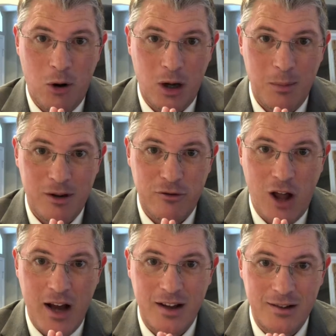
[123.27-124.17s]
Marty
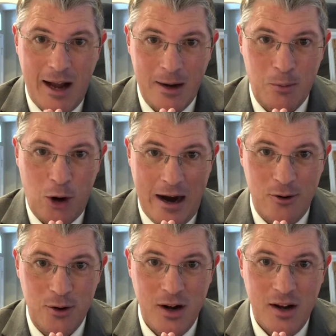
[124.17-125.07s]
McFly and Doc
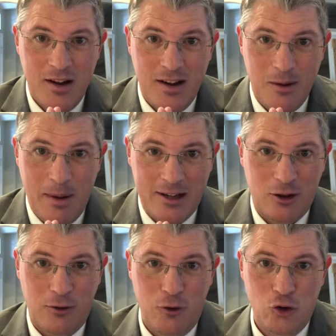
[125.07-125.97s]
Brown, in Back
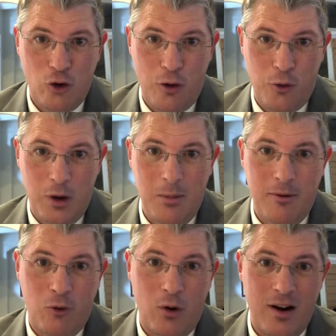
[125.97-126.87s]
to the Future 3,
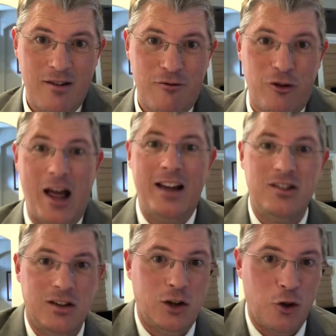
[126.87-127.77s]
before it
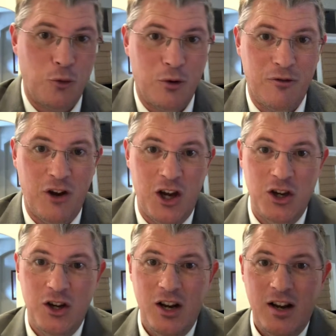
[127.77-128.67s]
flies into the
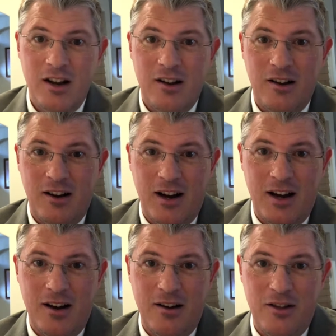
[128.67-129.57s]
ravine,
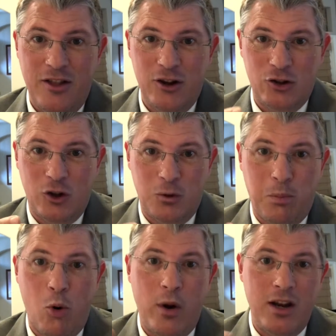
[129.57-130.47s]
there's this
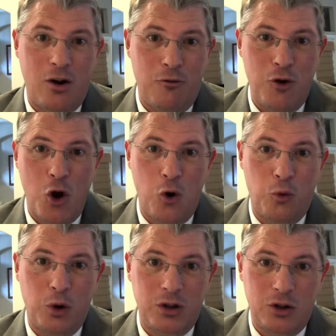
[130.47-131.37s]
point of
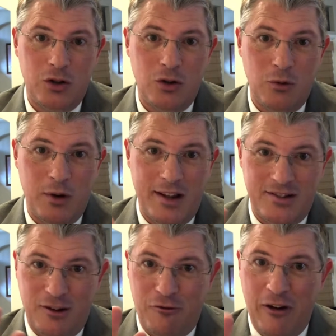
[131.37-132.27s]

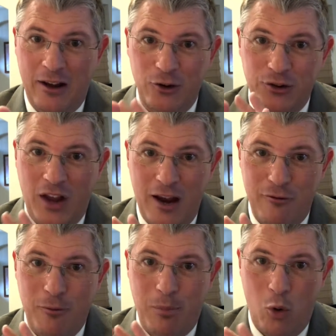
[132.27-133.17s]
that's the
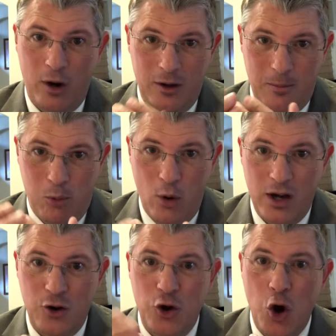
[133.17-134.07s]
fail-safe point, the
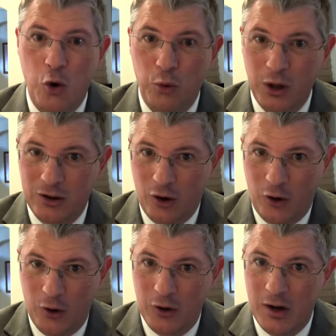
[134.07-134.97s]
point of no
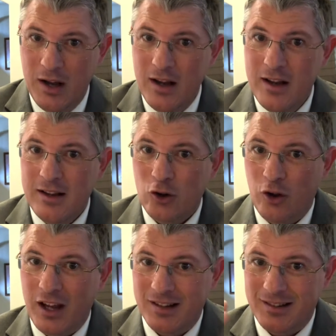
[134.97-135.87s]
return,
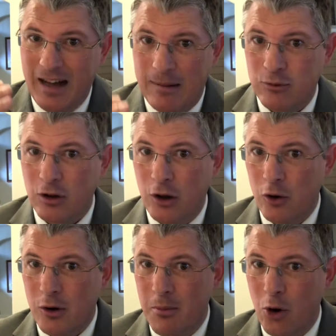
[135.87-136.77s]
so they can stop the
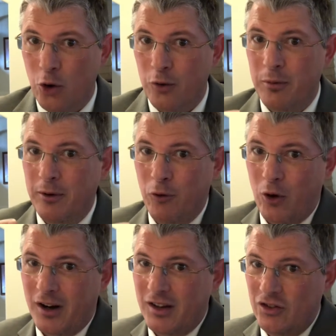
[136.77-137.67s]
locomotive
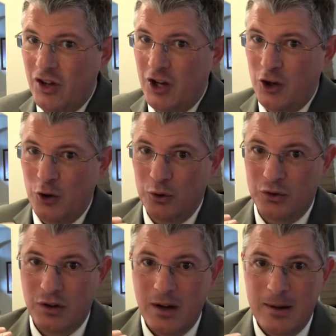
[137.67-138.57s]
before it
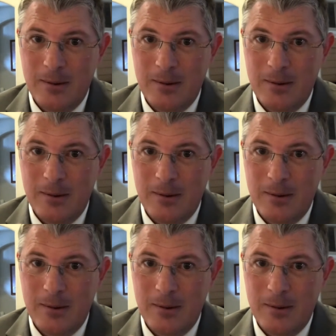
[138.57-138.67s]
continues.